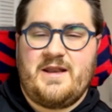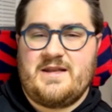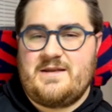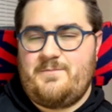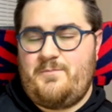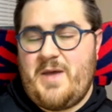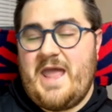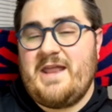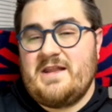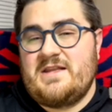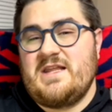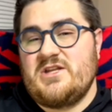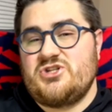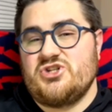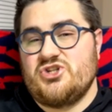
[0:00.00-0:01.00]
paying
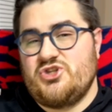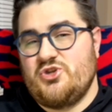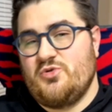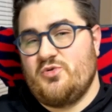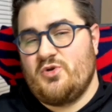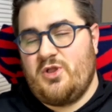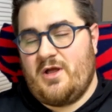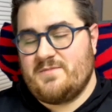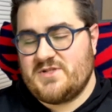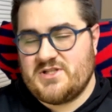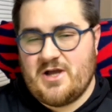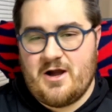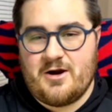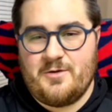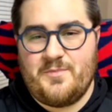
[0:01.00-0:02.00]
attention to club
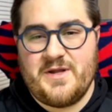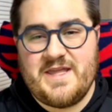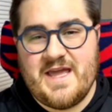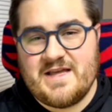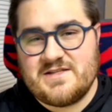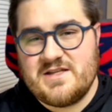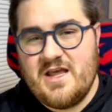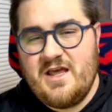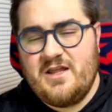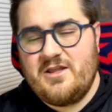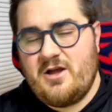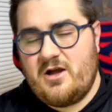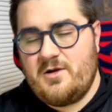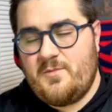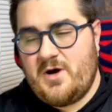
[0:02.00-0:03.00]
soccer. But yes,
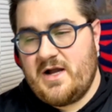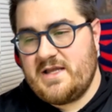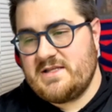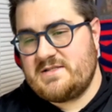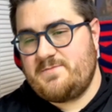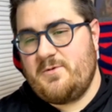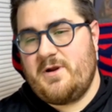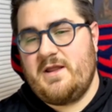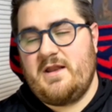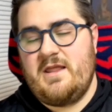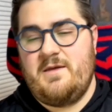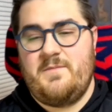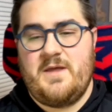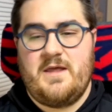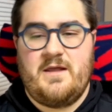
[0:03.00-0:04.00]
Giakoumakis, bringing
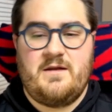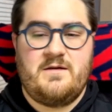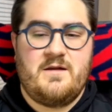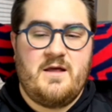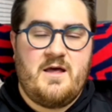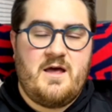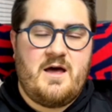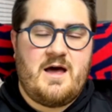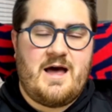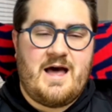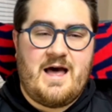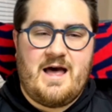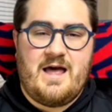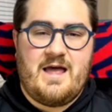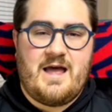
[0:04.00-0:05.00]
him in,
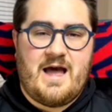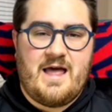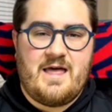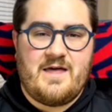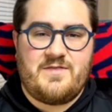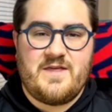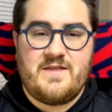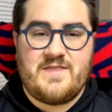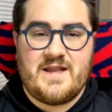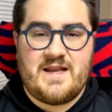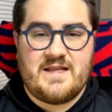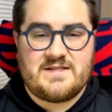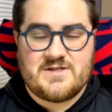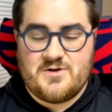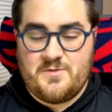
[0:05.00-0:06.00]
I think that
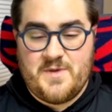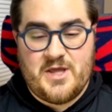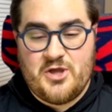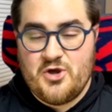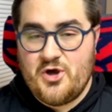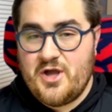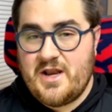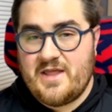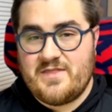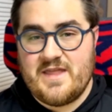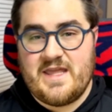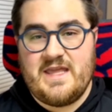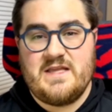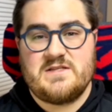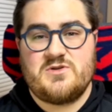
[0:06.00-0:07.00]
it's going to be good. I think
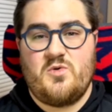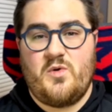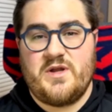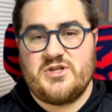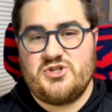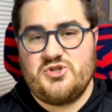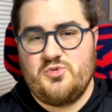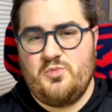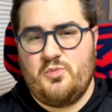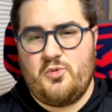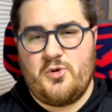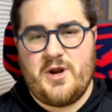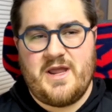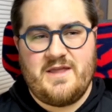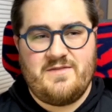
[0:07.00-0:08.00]
he's going to
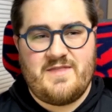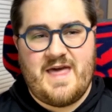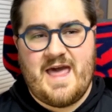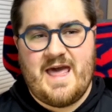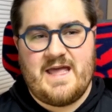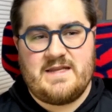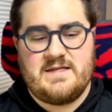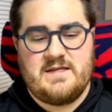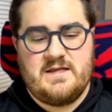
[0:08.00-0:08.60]
bring that